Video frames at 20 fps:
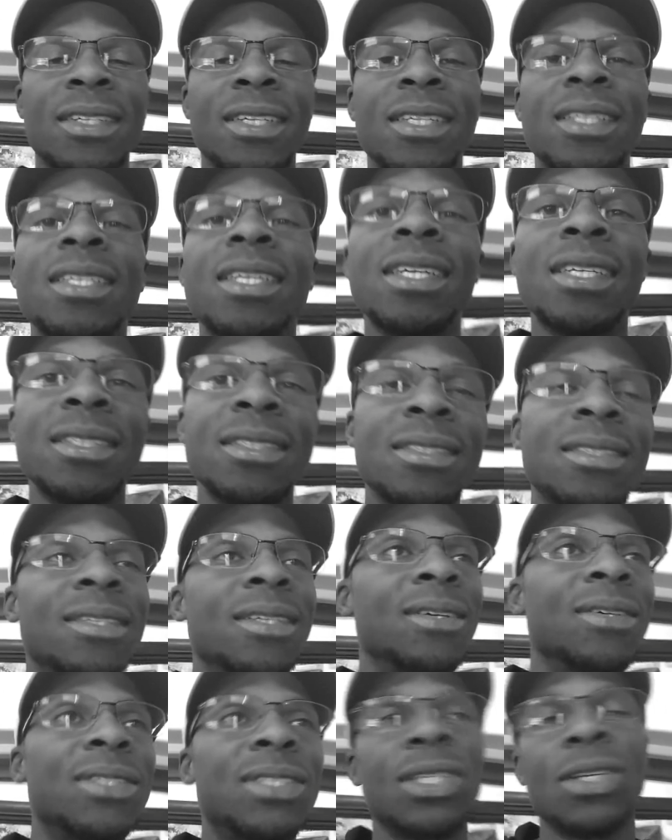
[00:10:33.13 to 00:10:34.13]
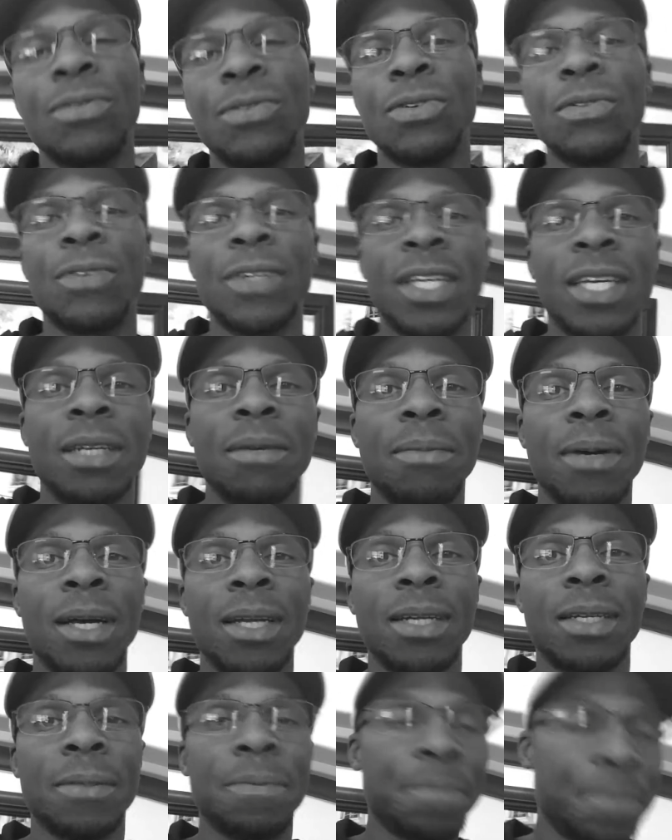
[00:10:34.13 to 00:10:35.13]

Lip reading: And then, see if you forget about it.